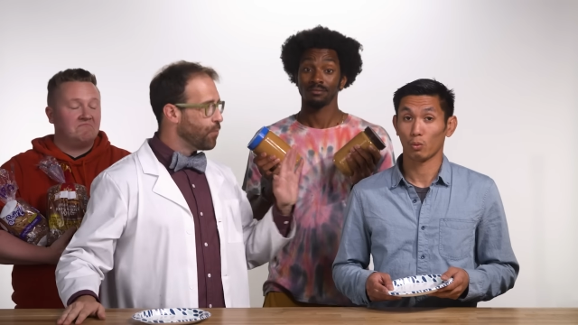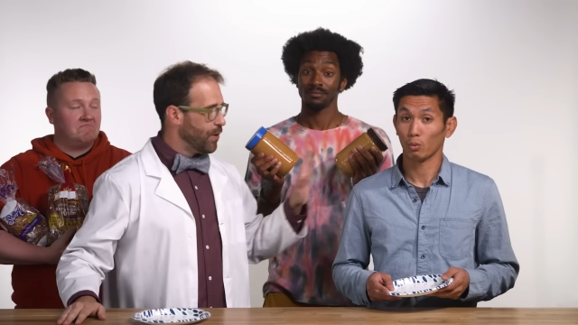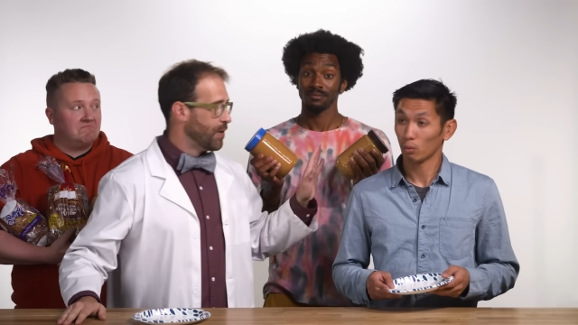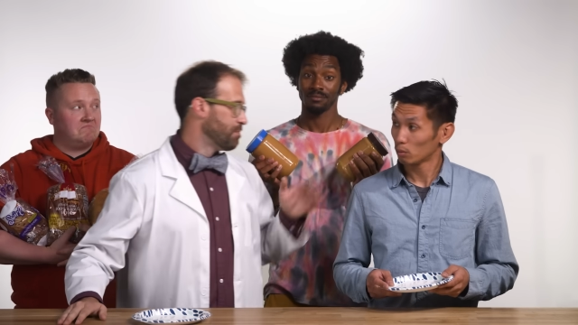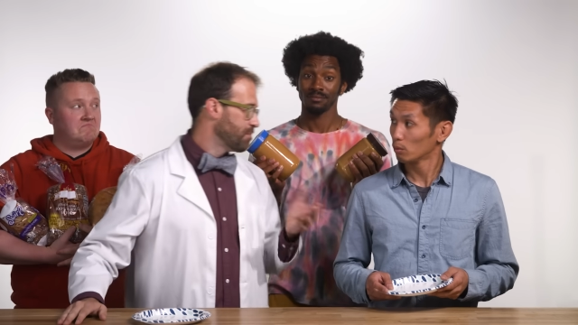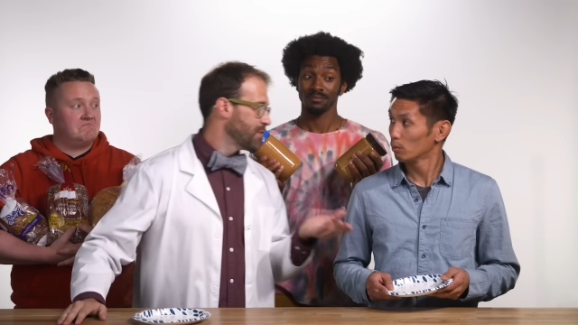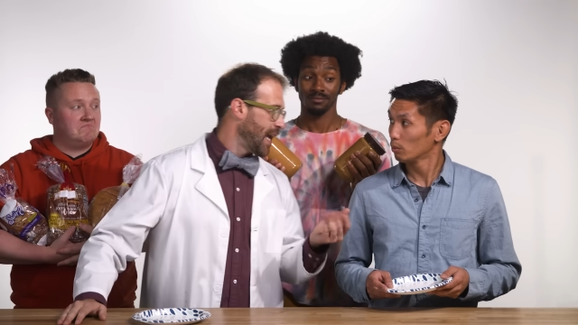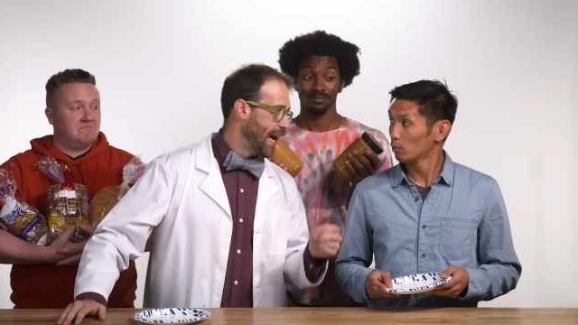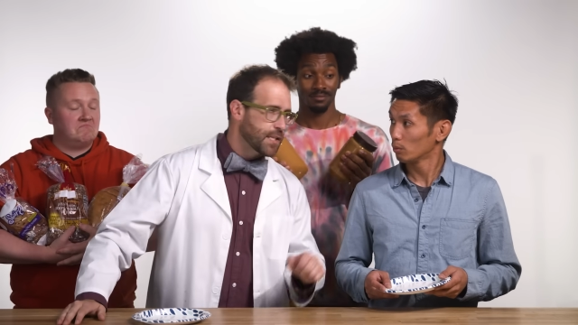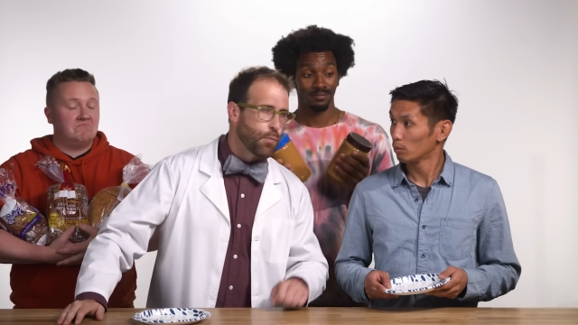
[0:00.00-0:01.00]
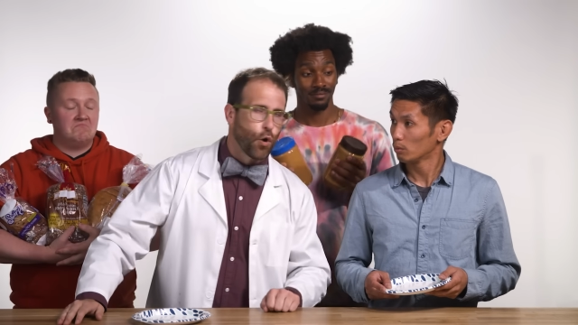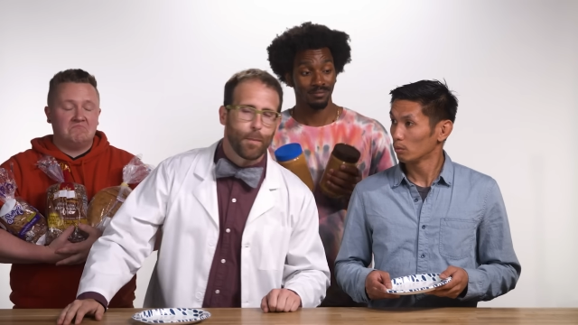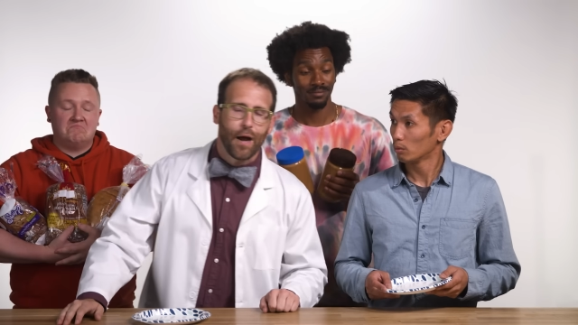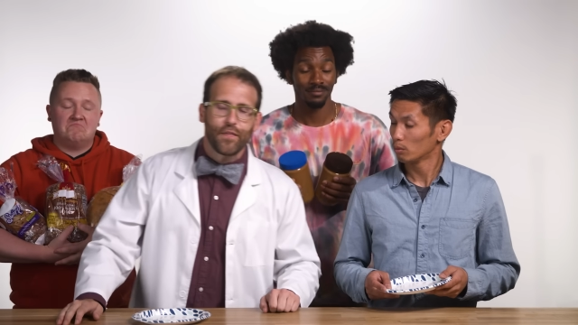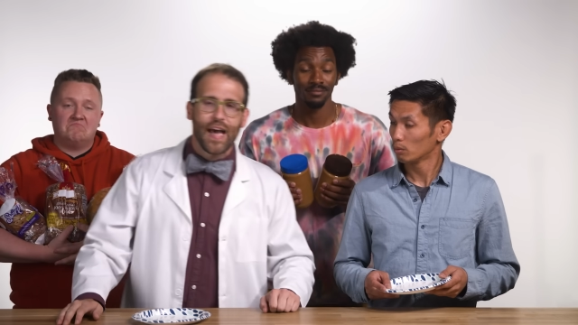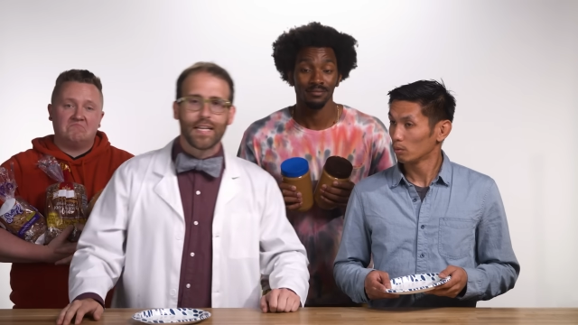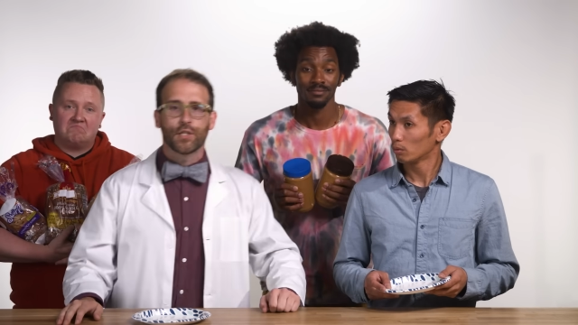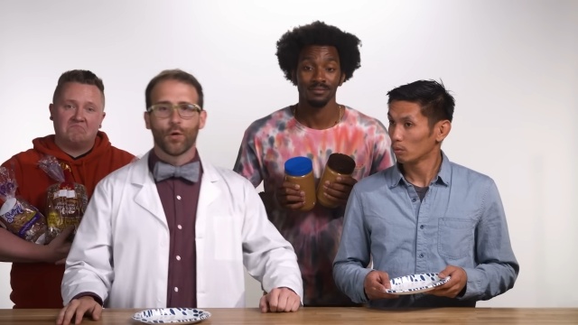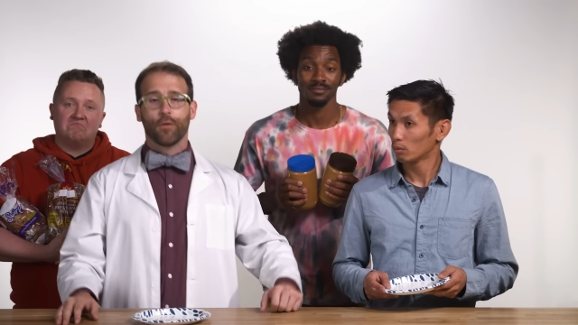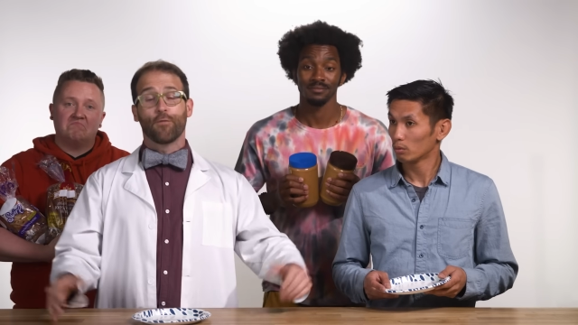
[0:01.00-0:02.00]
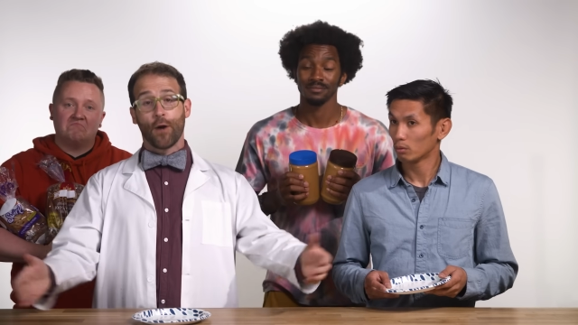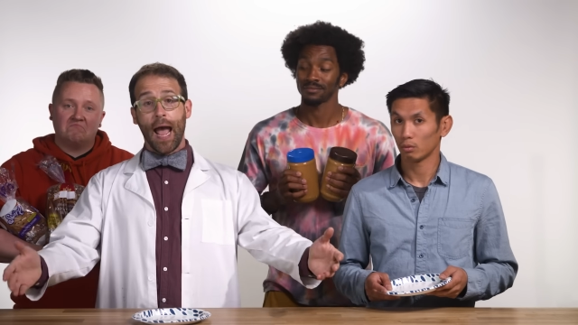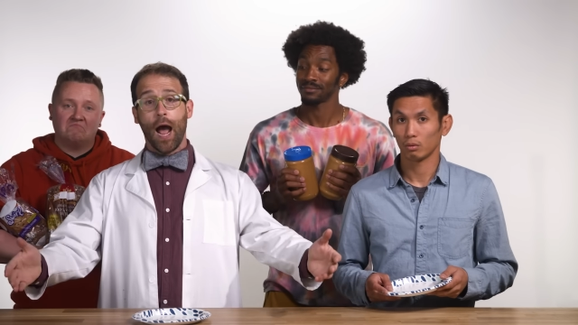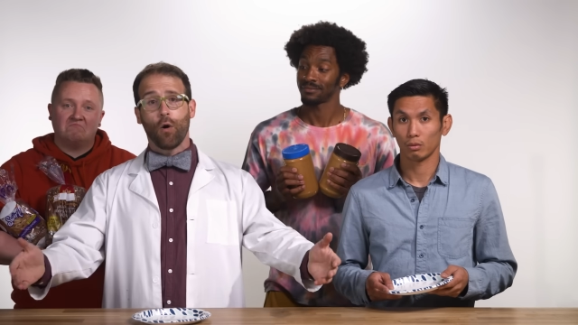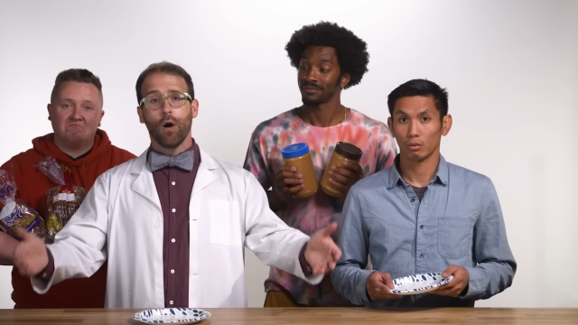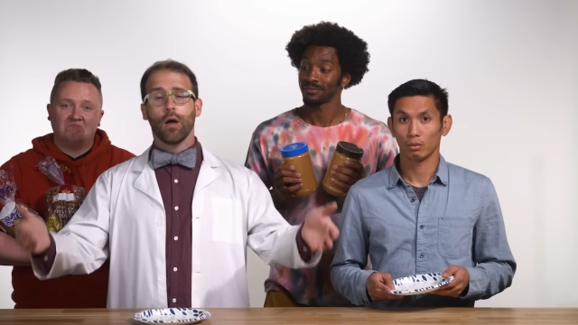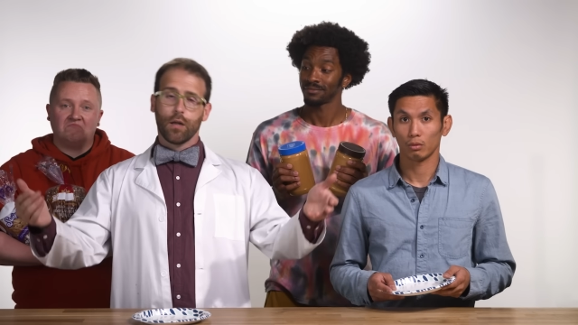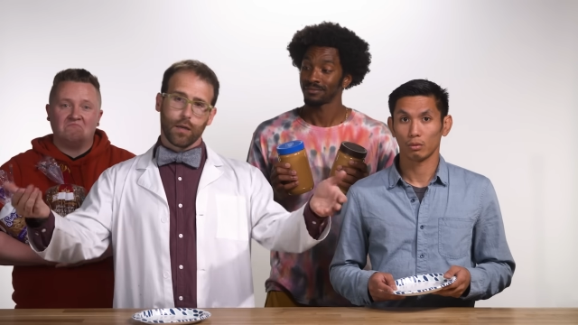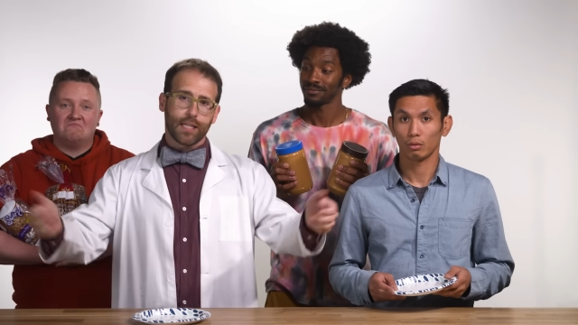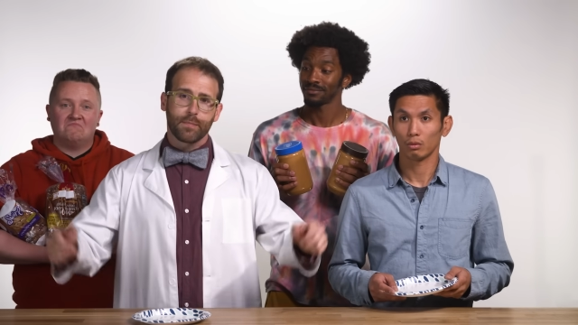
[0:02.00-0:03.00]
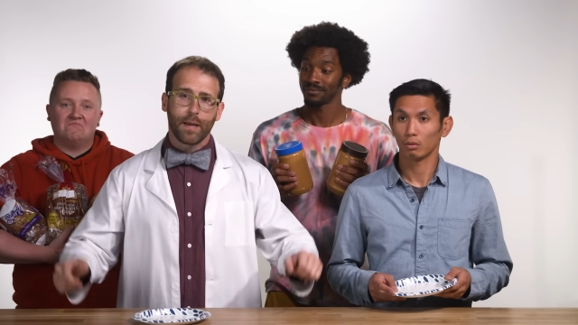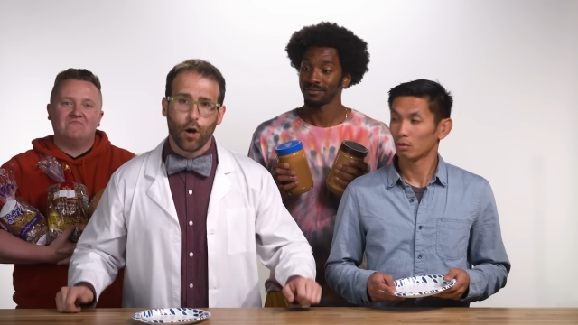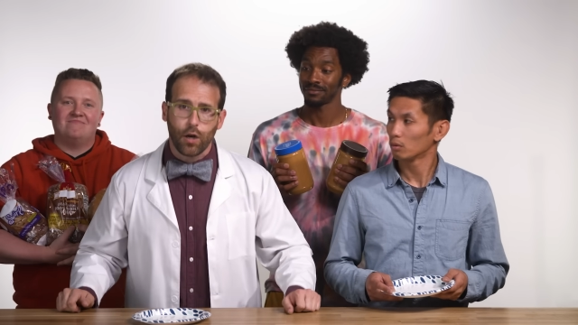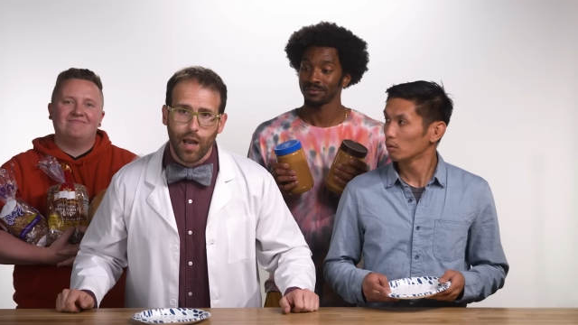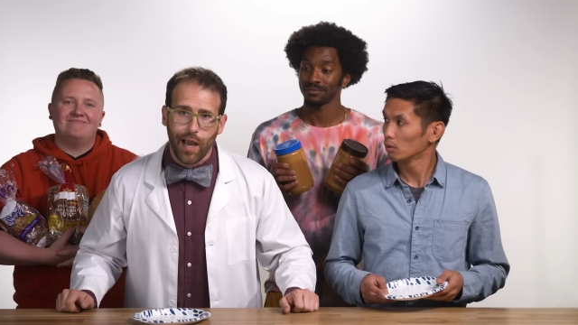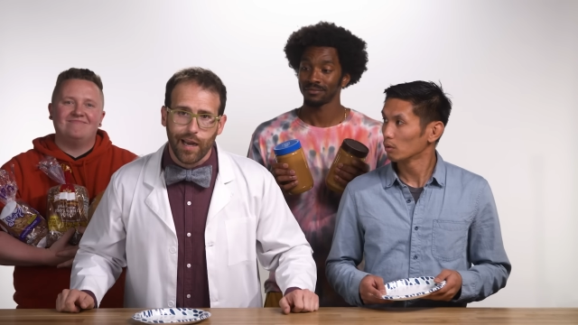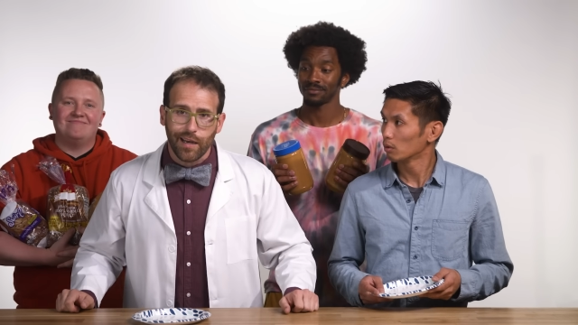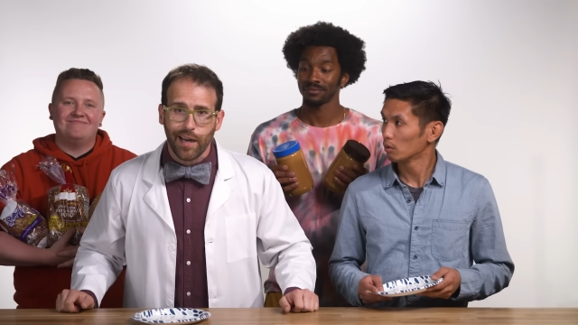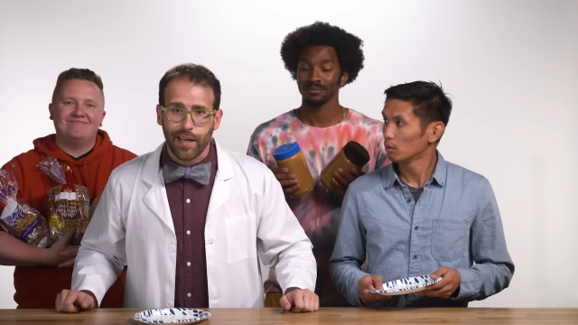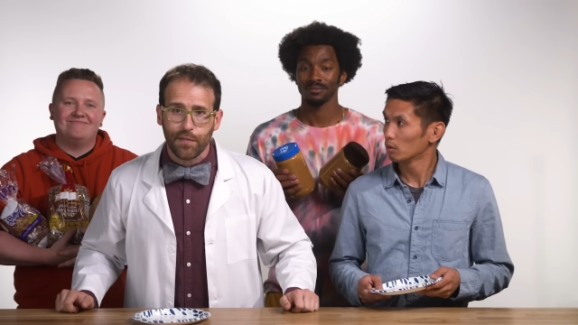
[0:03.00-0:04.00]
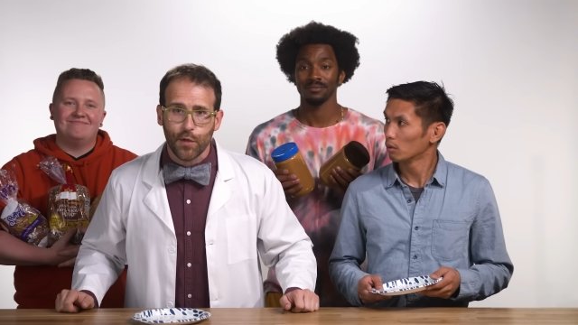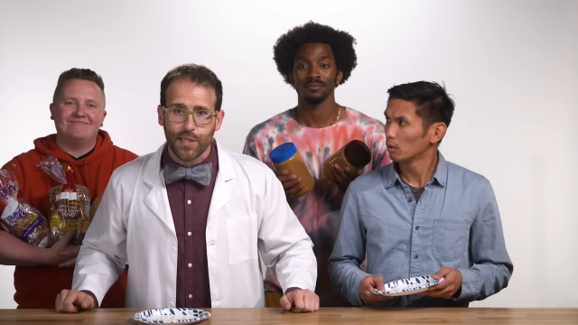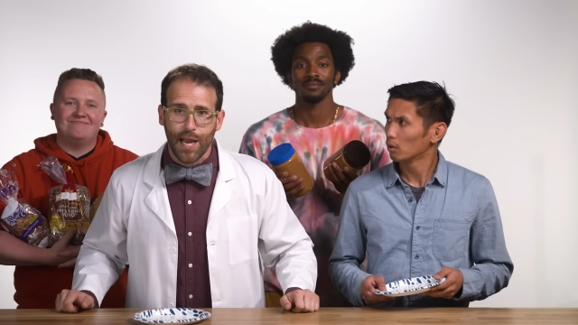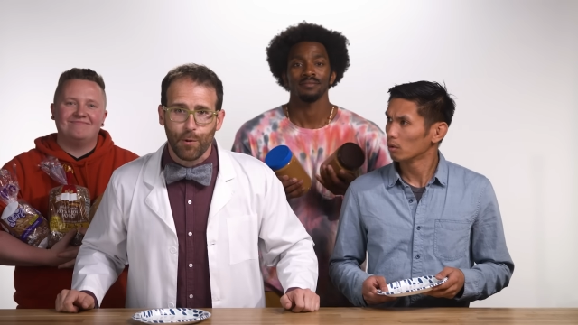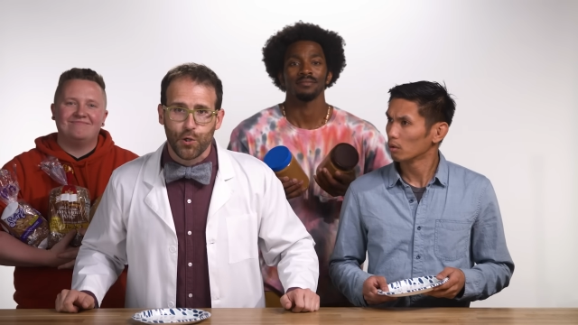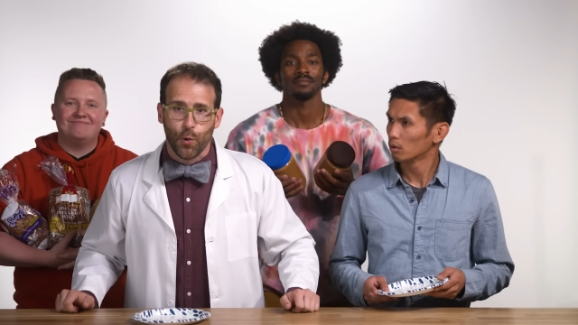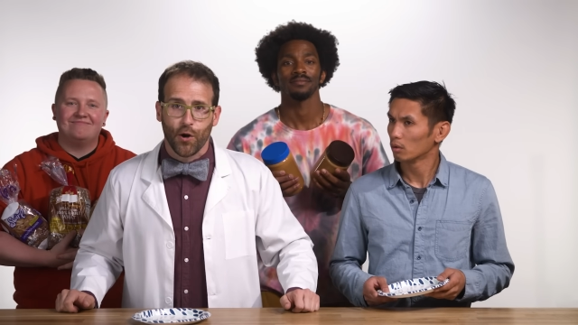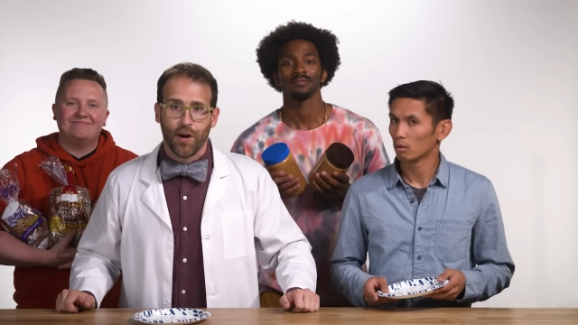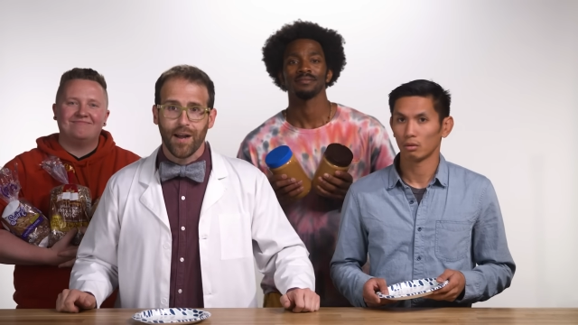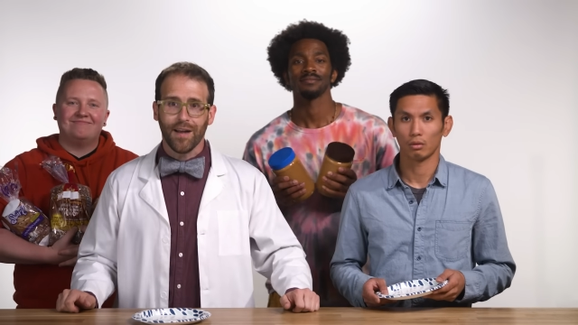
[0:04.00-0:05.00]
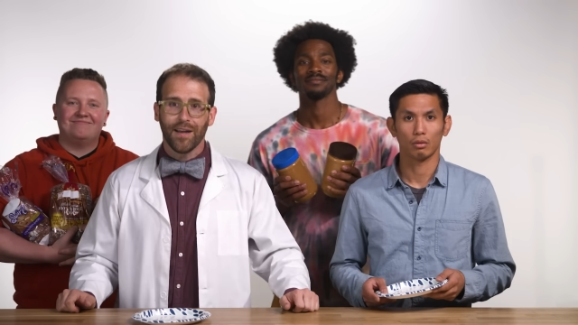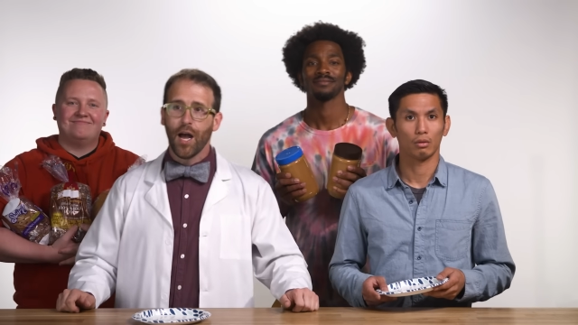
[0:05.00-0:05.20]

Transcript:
Speaker 1: we'll science more about that soon. For now, let's meet our client and get their sandwich order, huh?